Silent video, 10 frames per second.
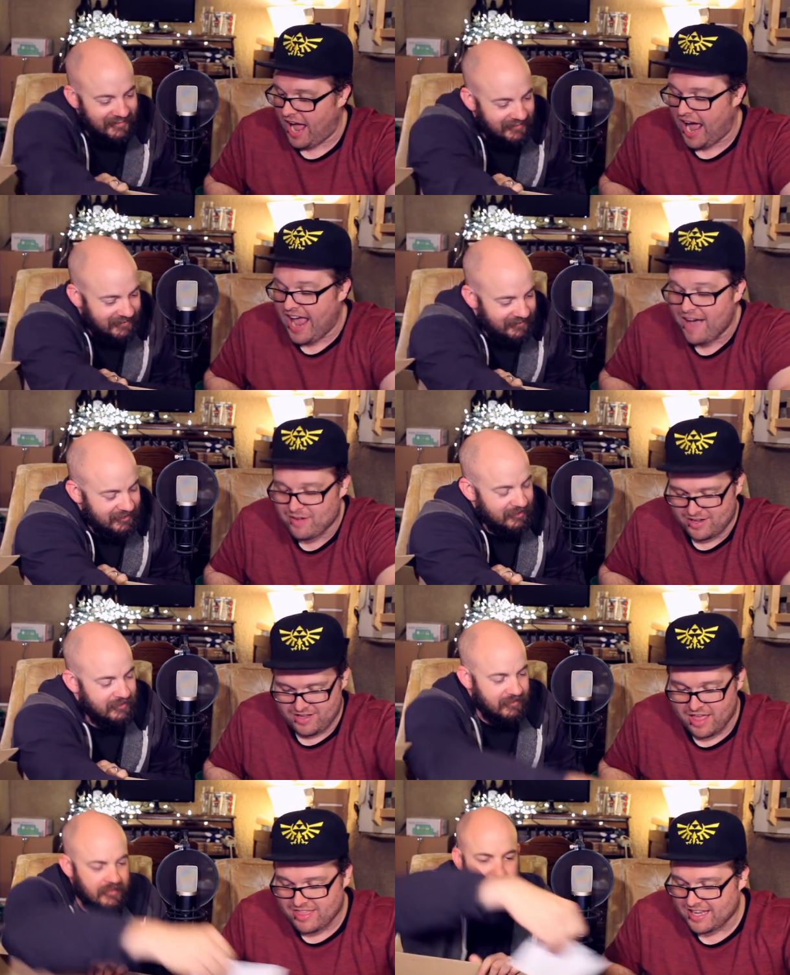Speaker 1: I have
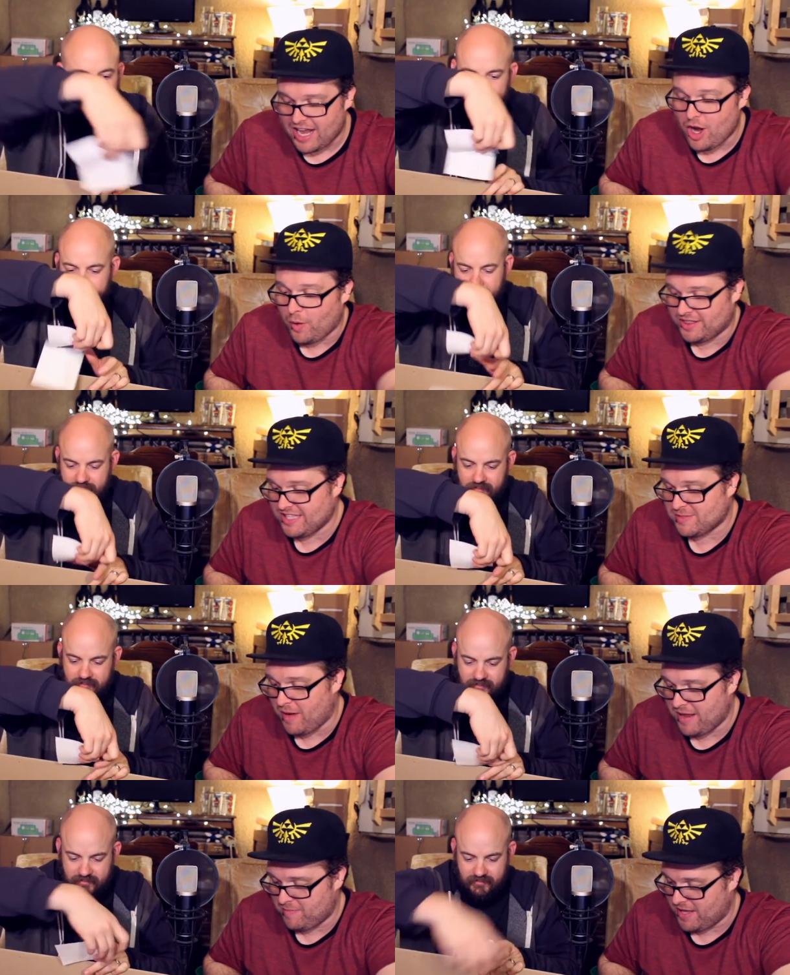I think I know what this
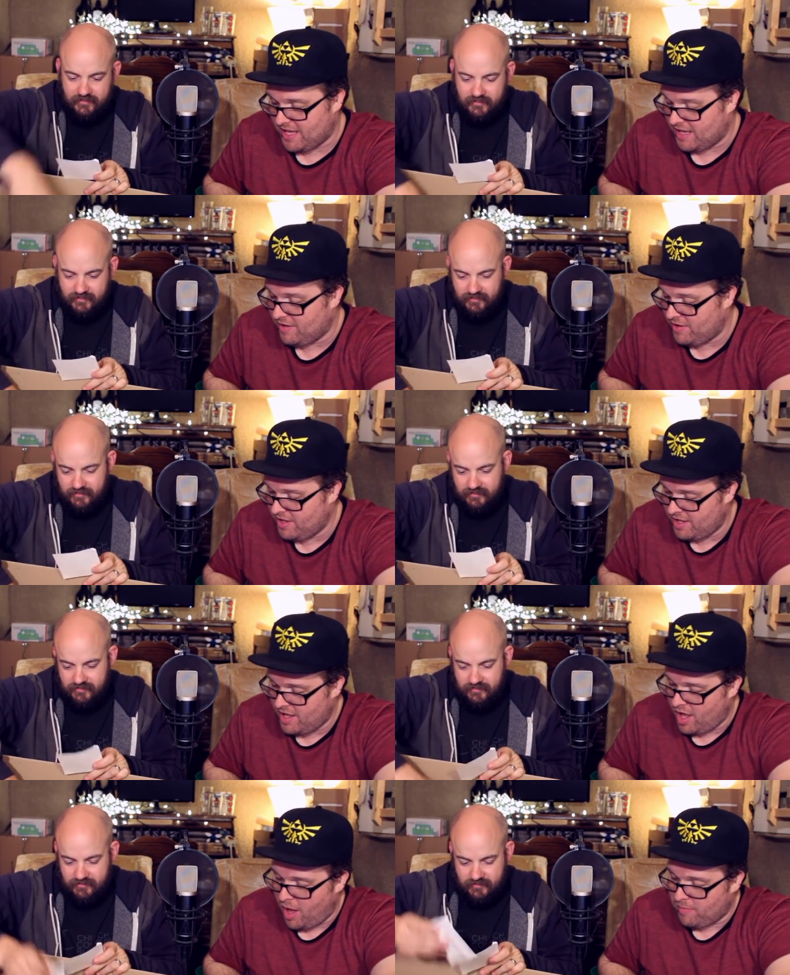might be,
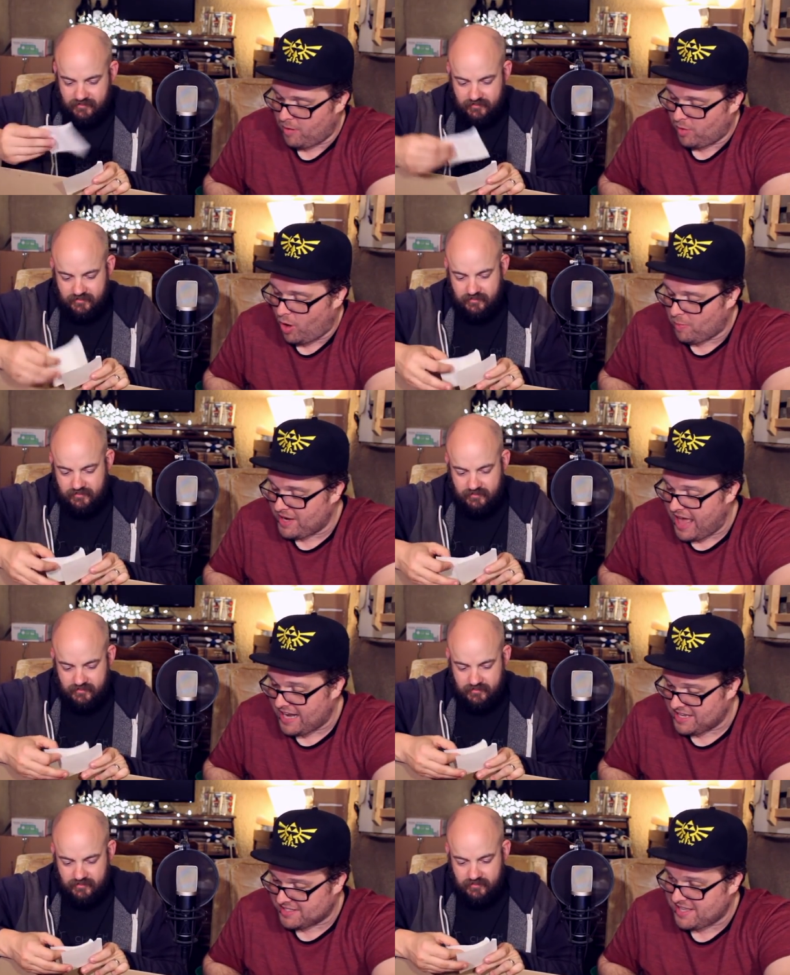but we'll open
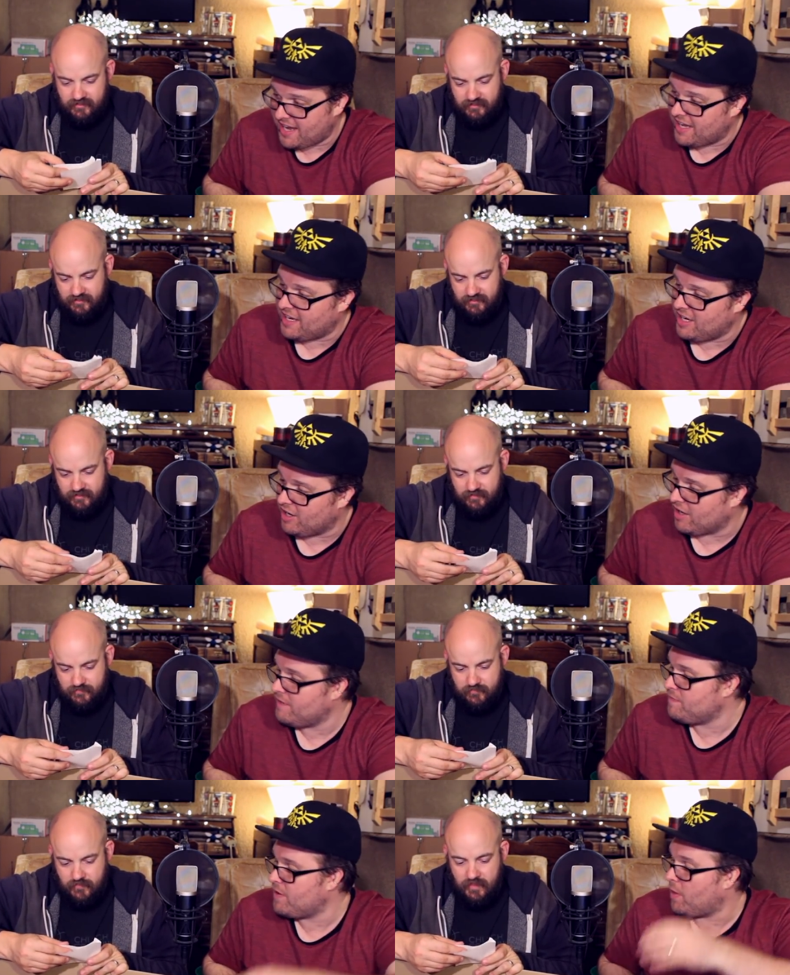that in a second here.
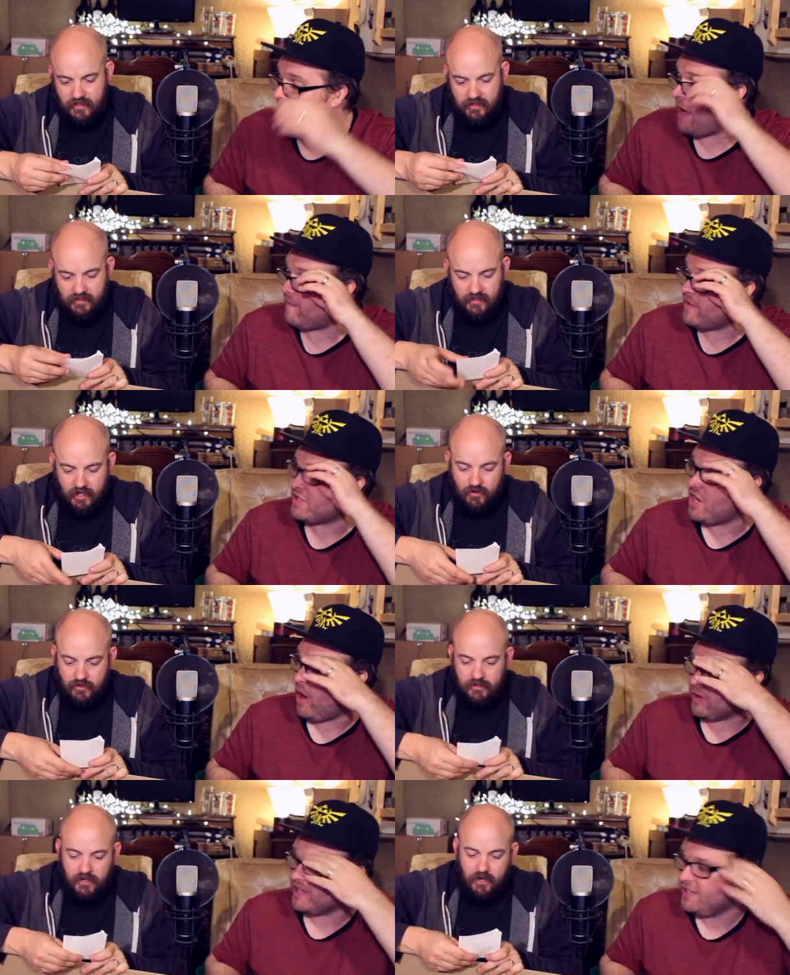Okay, it's oh, a
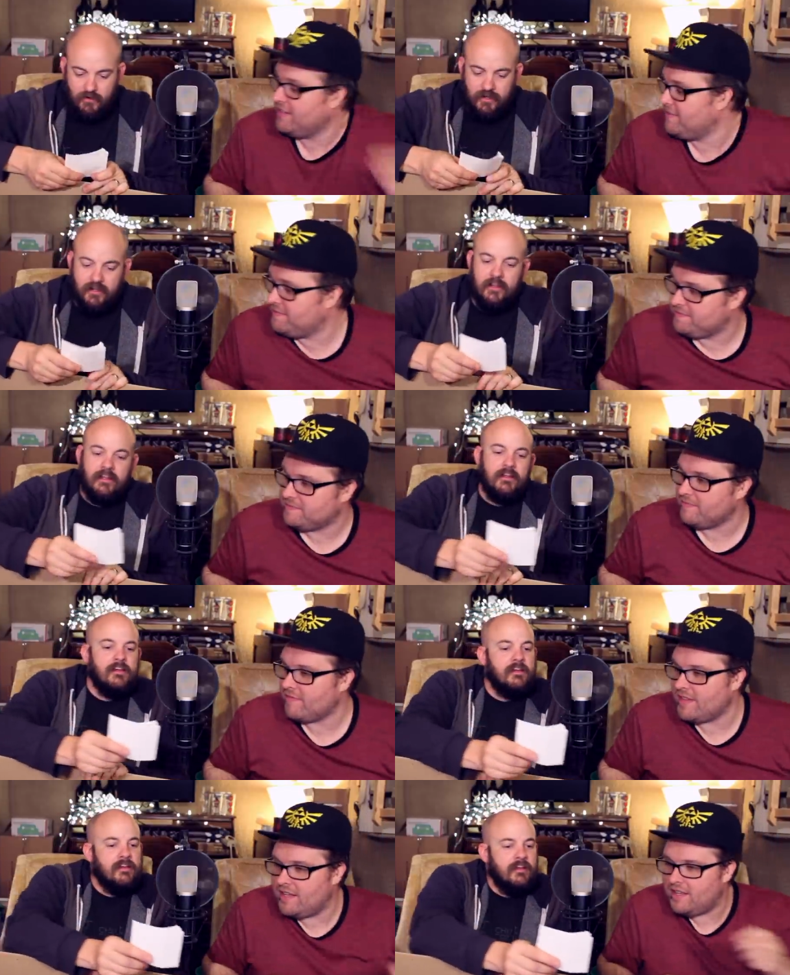note.
Speaker 2: Oh.
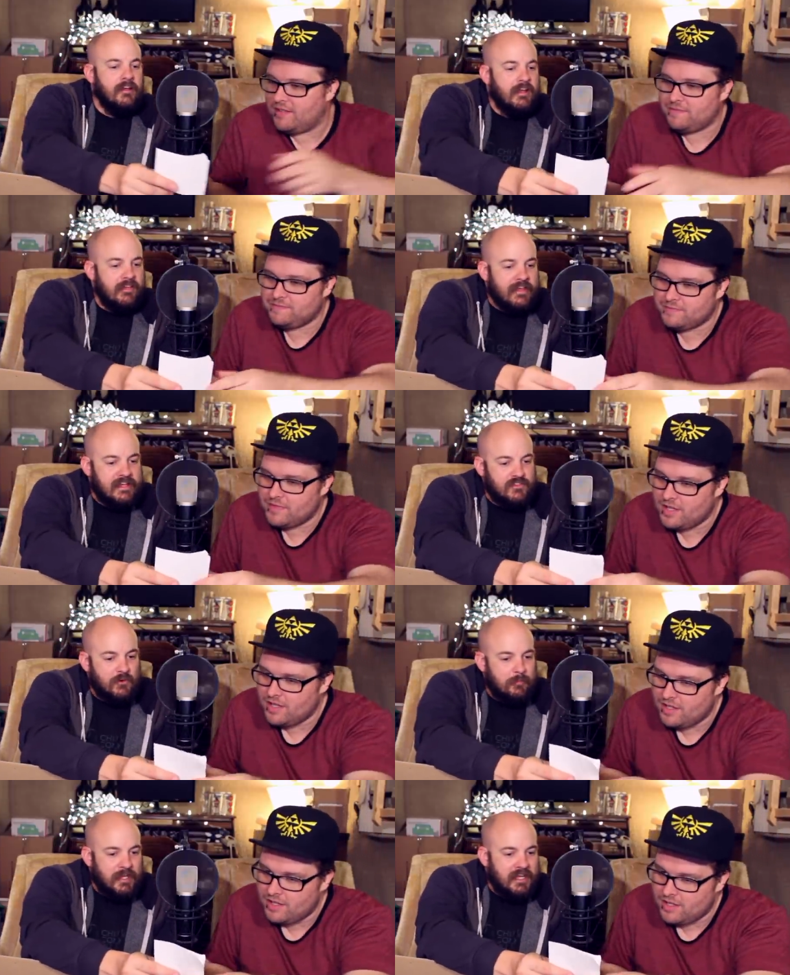Thanks
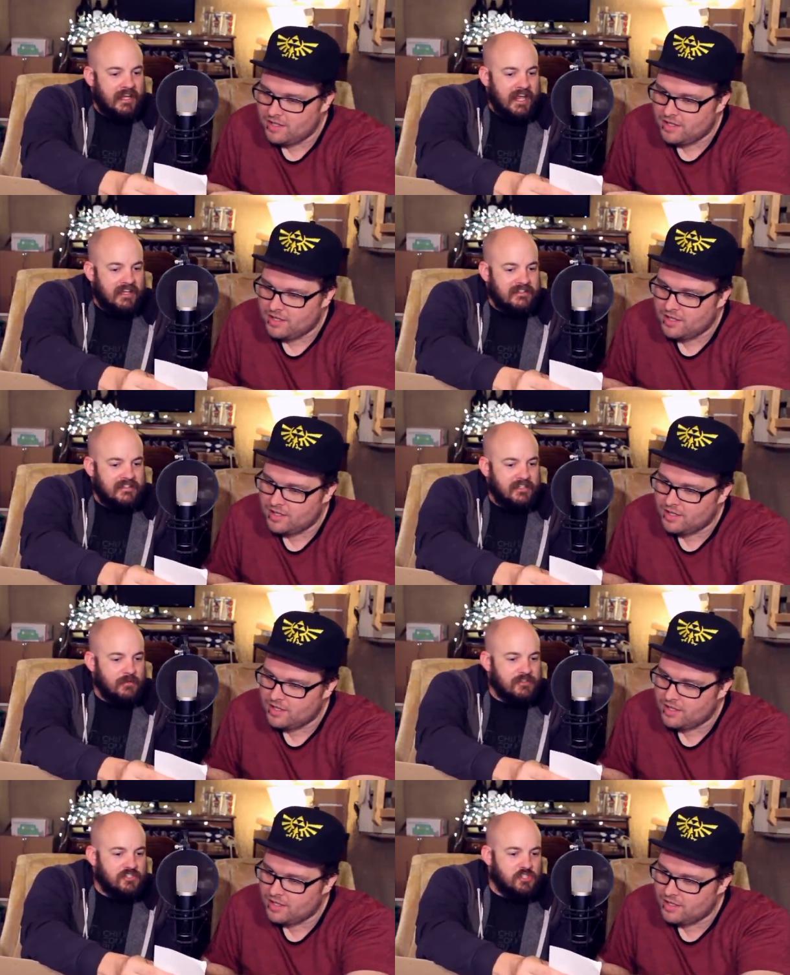for being a
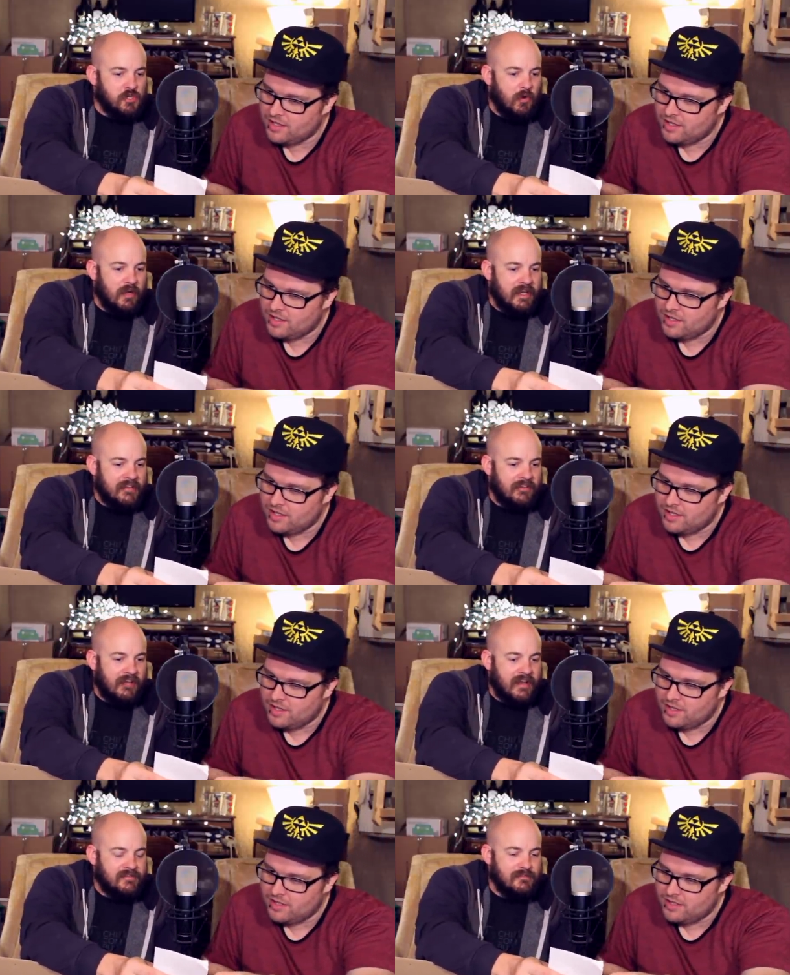continuous joy in the
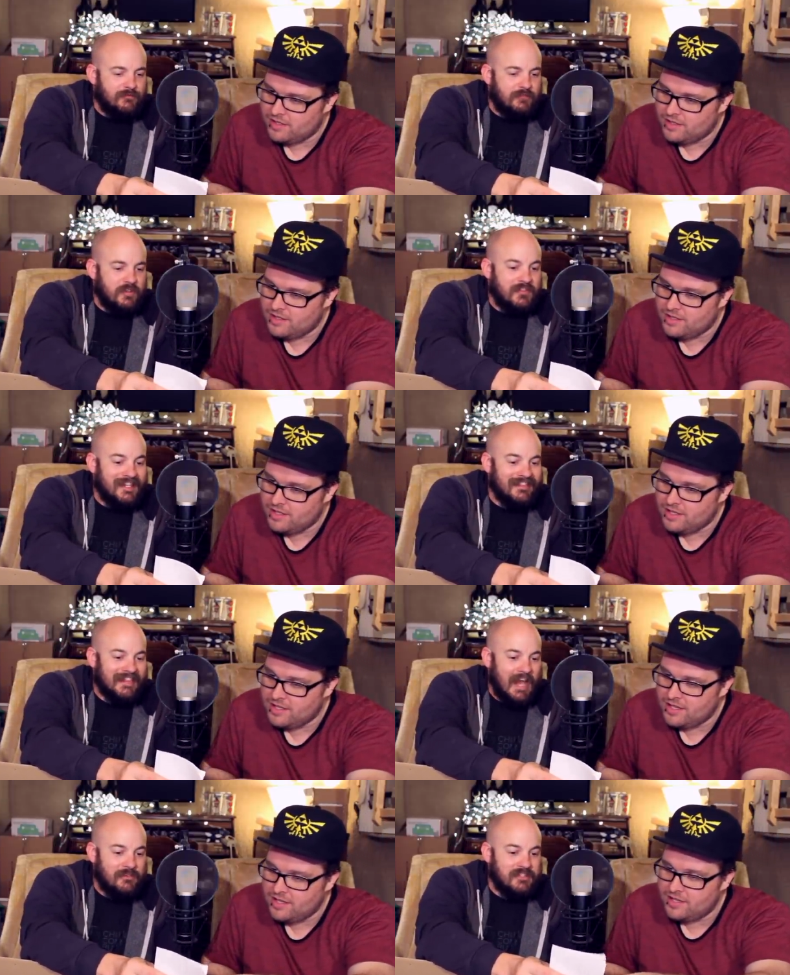lives of
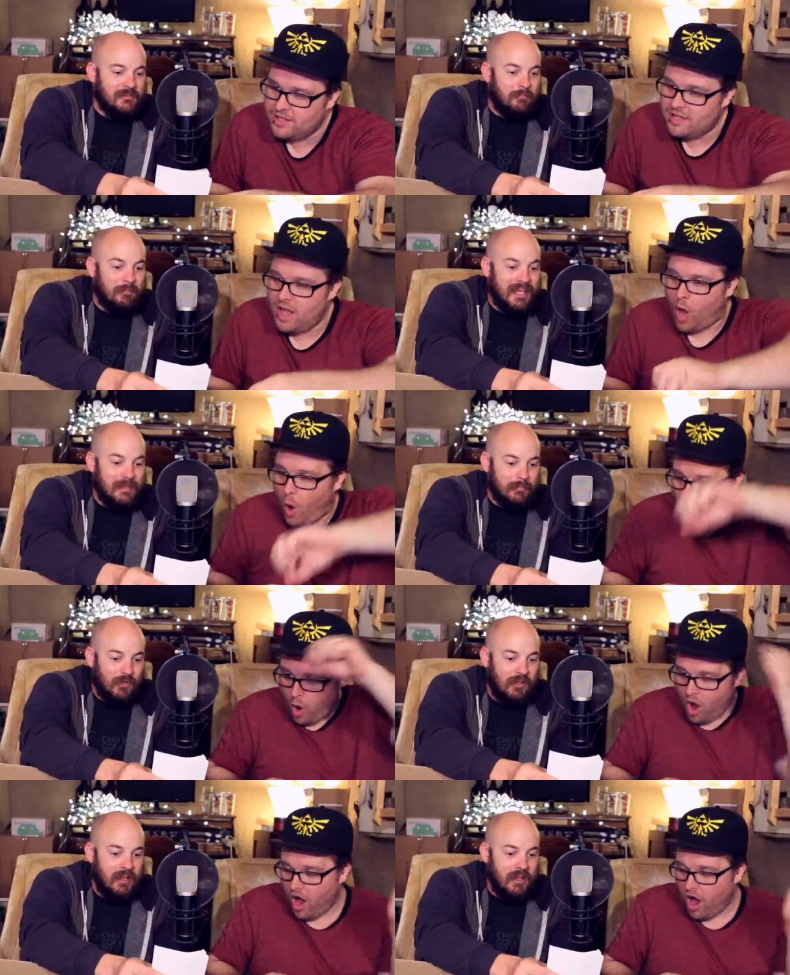50,000 people.